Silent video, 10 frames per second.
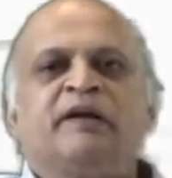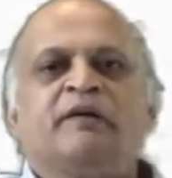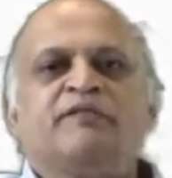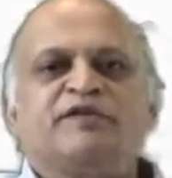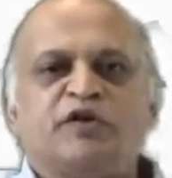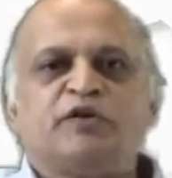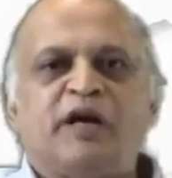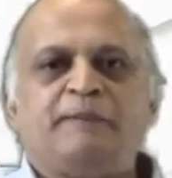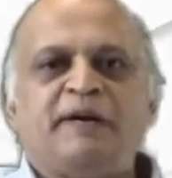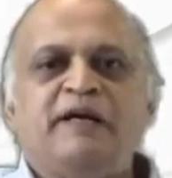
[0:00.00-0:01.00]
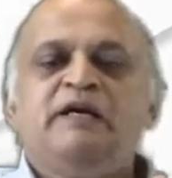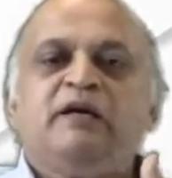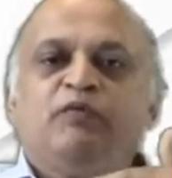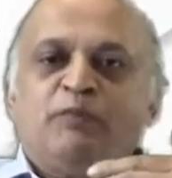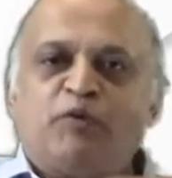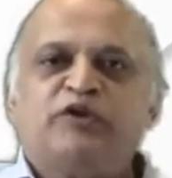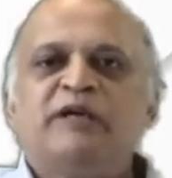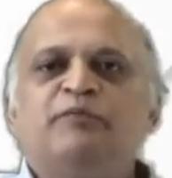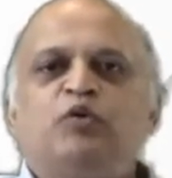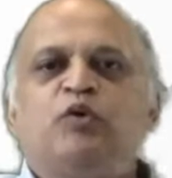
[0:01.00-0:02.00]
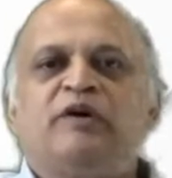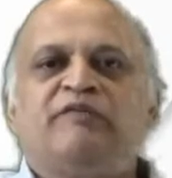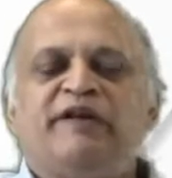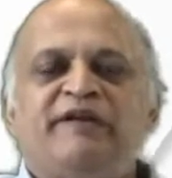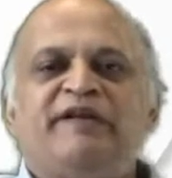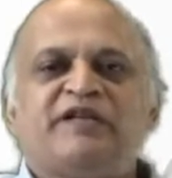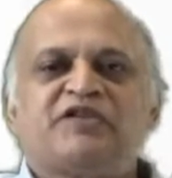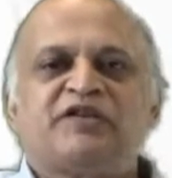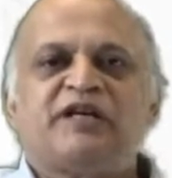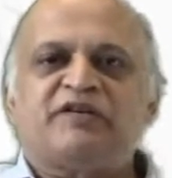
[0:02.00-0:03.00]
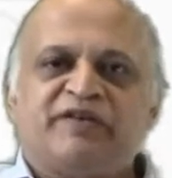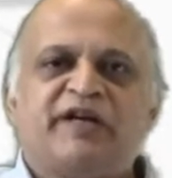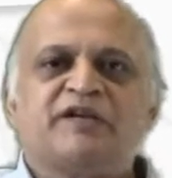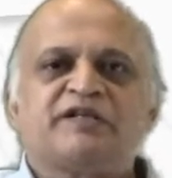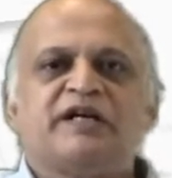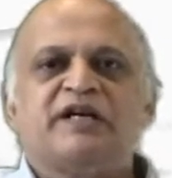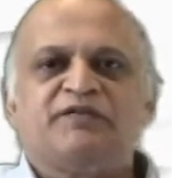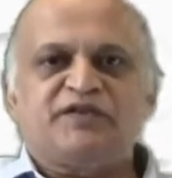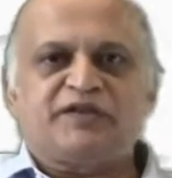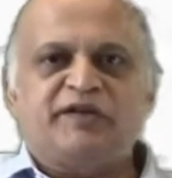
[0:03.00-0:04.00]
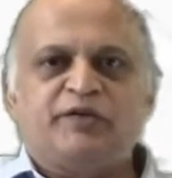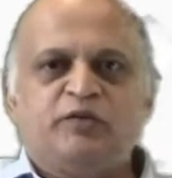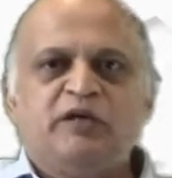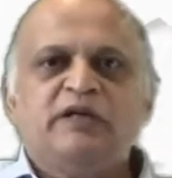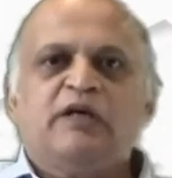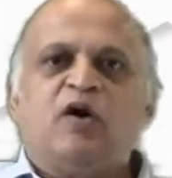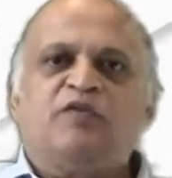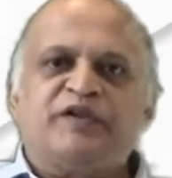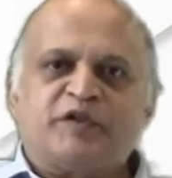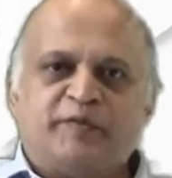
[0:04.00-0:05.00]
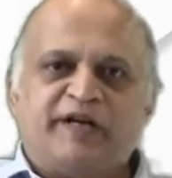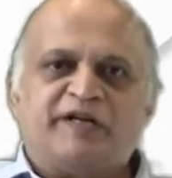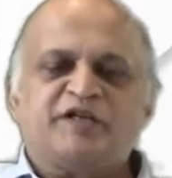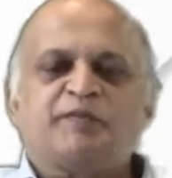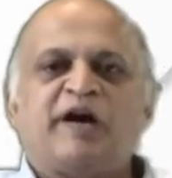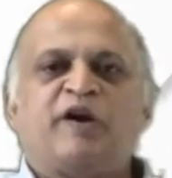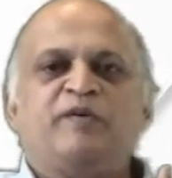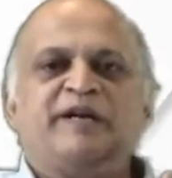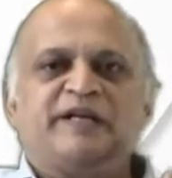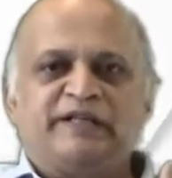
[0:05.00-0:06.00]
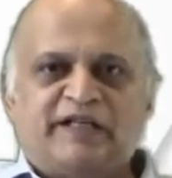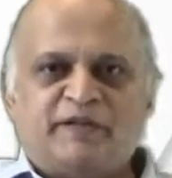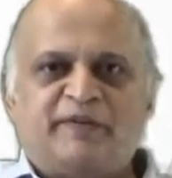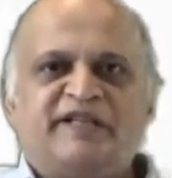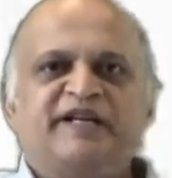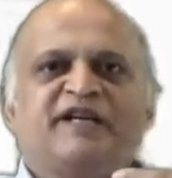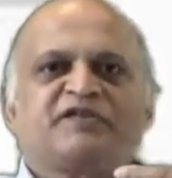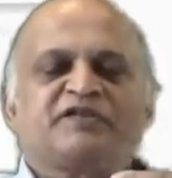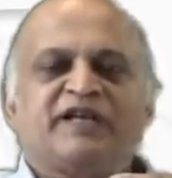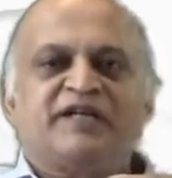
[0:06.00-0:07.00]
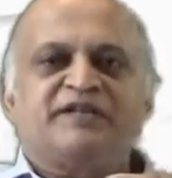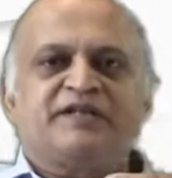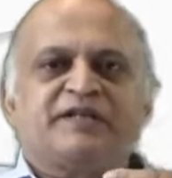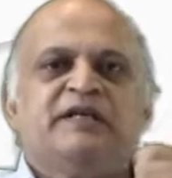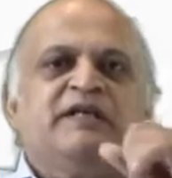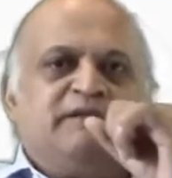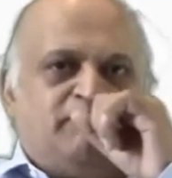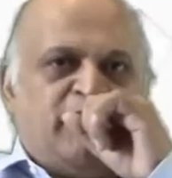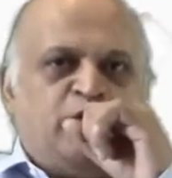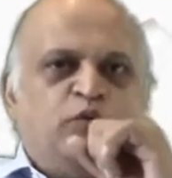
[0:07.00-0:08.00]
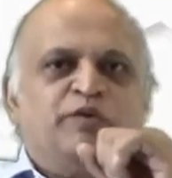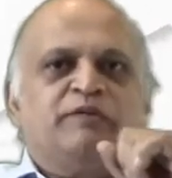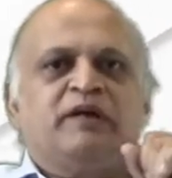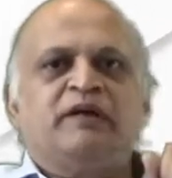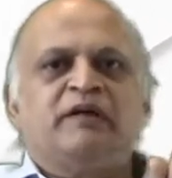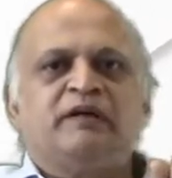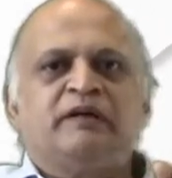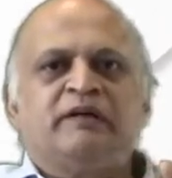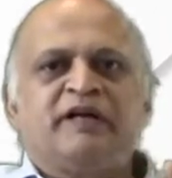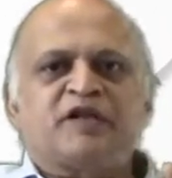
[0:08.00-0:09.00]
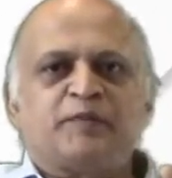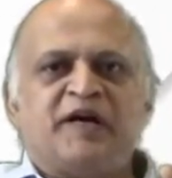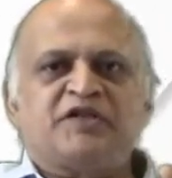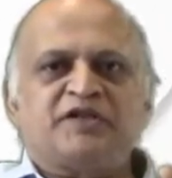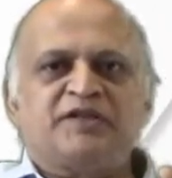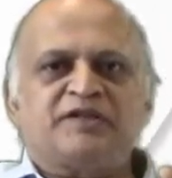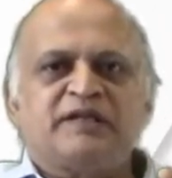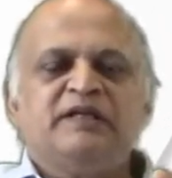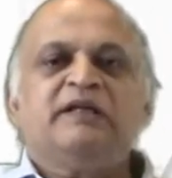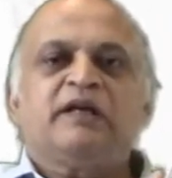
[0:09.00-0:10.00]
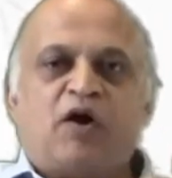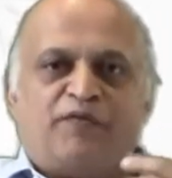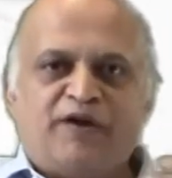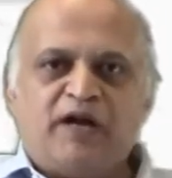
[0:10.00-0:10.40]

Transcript: physiotherapy. We put them through a very, very strict, rigorous kind of a schedule of inspiratory spirometry, that is breathing exercises, balloon expansions, coughing